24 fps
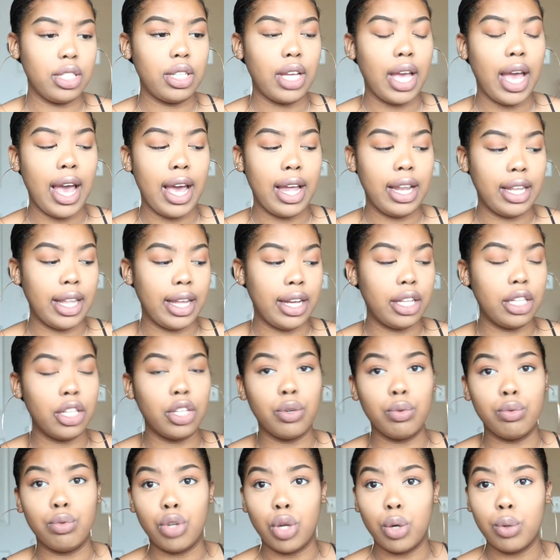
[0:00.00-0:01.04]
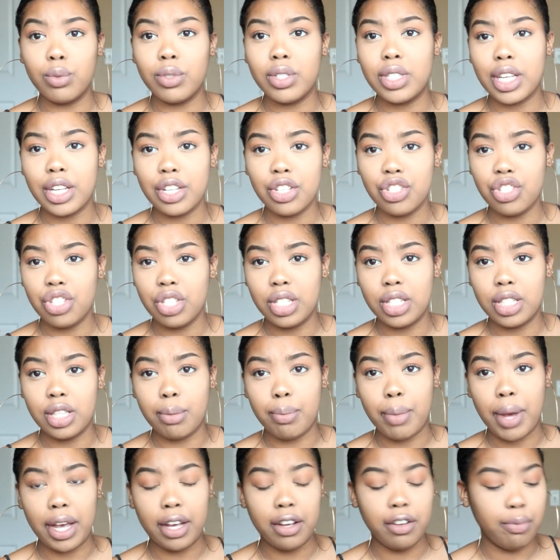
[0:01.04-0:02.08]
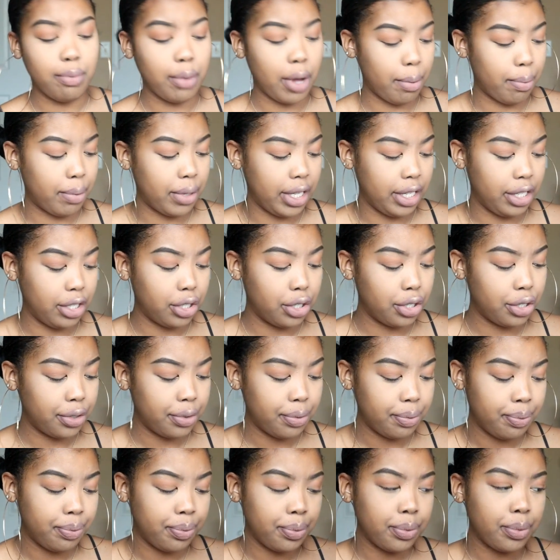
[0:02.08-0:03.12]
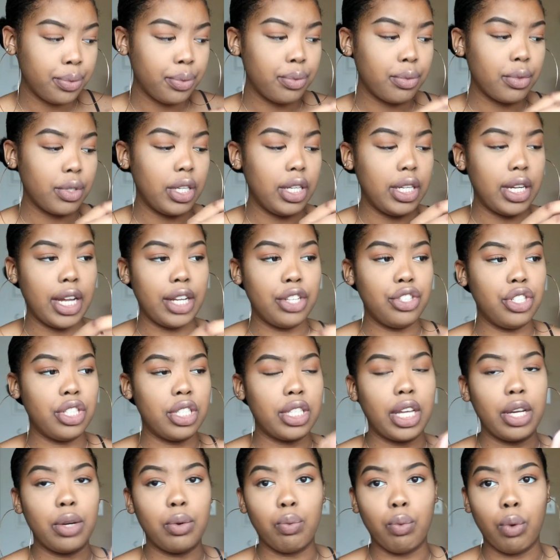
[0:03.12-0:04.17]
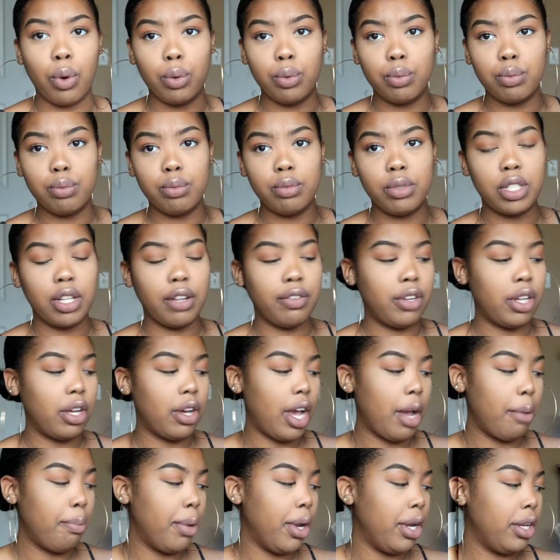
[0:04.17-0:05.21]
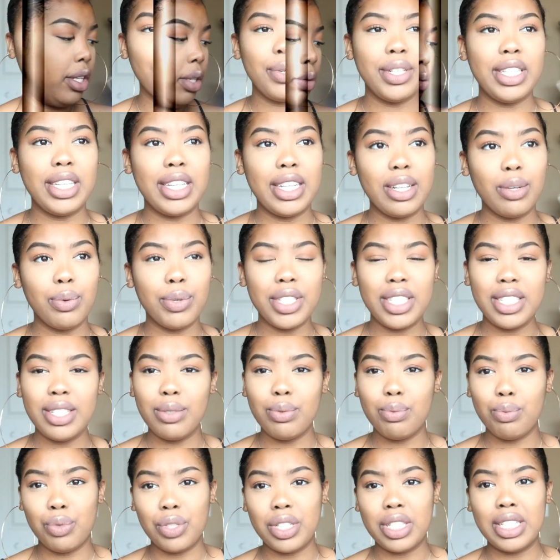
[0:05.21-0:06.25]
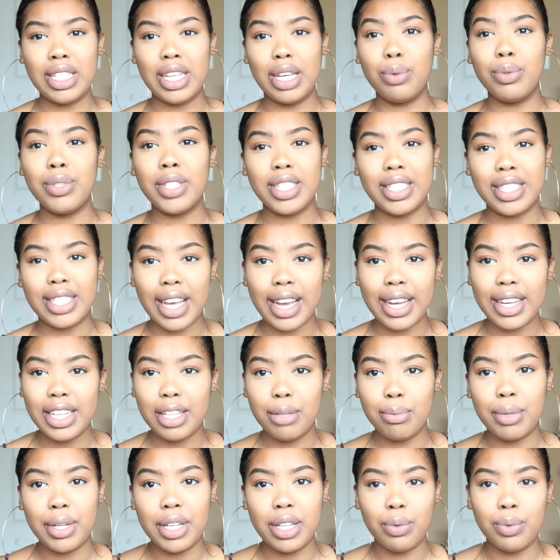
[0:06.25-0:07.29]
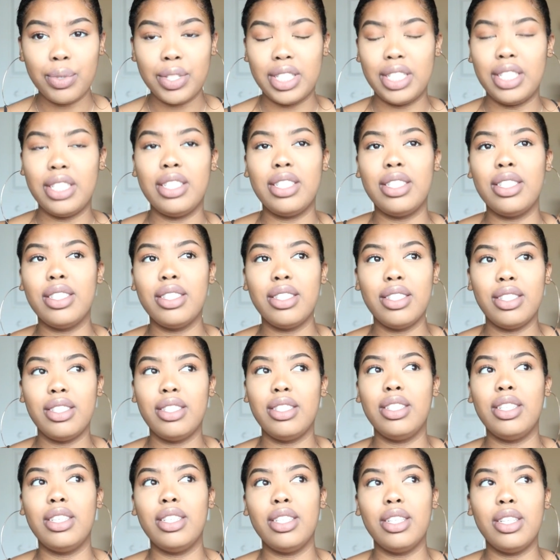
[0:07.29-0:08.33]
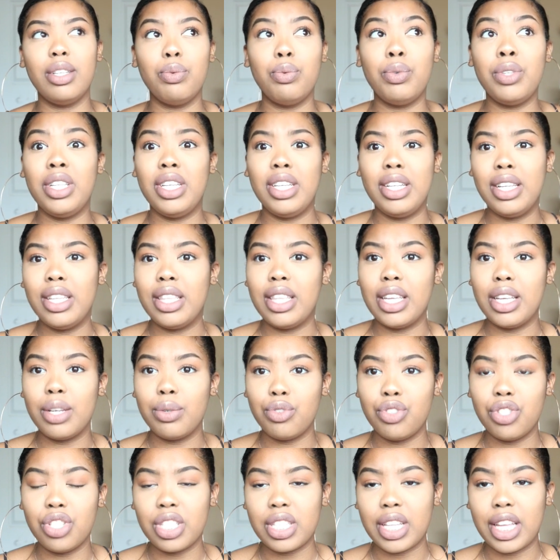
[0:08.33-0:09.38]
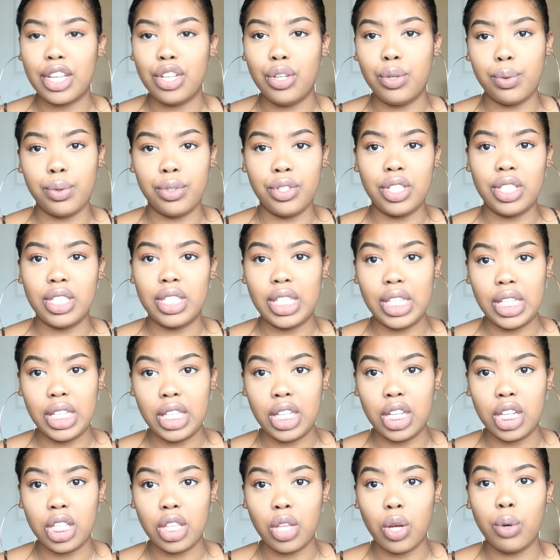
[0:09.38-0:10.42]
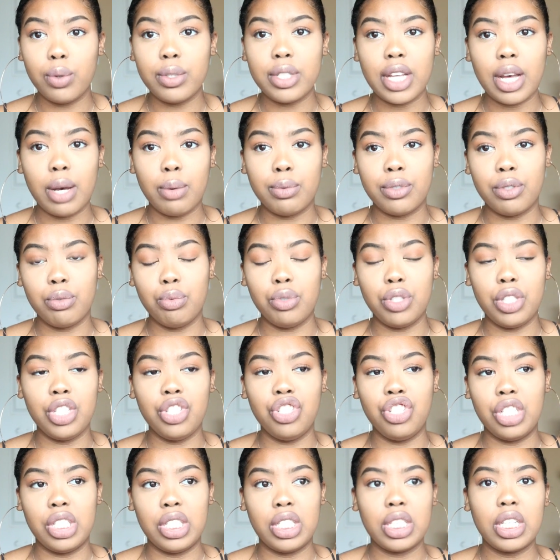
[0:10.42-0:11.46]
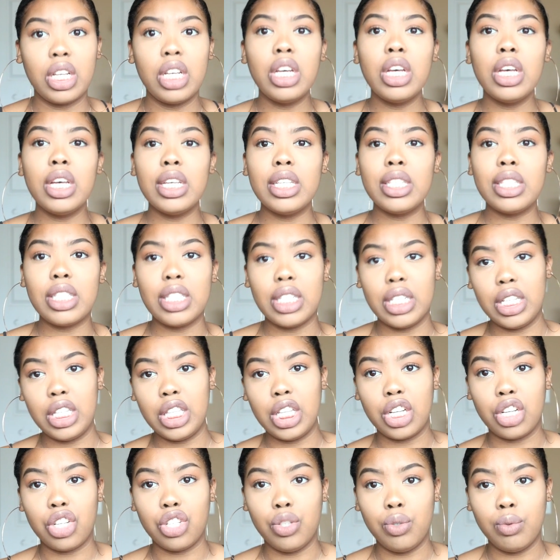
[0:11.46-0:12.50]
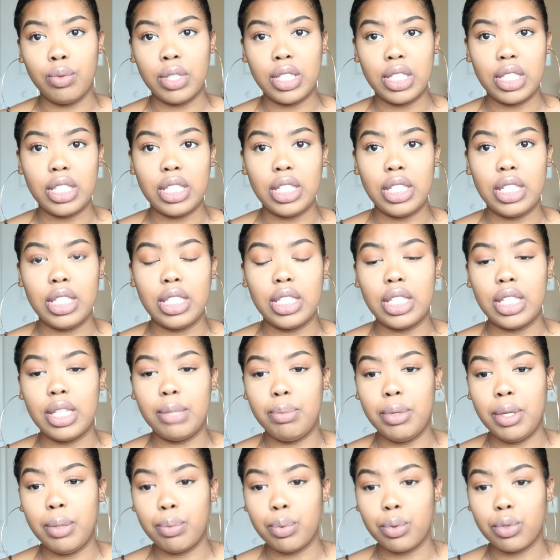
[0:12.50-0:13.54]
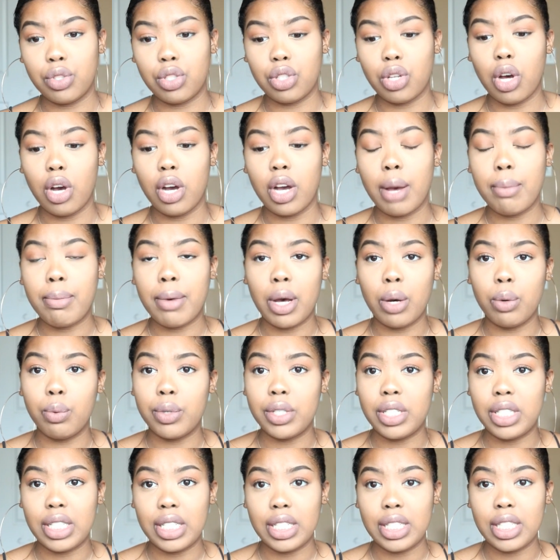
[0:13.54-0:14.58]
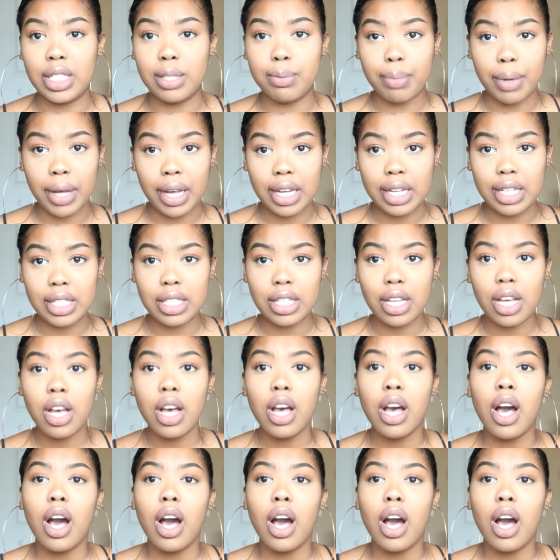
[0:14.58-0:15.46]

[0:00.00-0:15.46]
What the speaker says: had like a little note section in the back of my planner, and I just like wrote stuff down. I barely wrote anything down. I think it was exciting, but it wasn't really anything. It was just like you were just sitting there. The whole time was really just sitting there, you listening to the people talk about what to expect.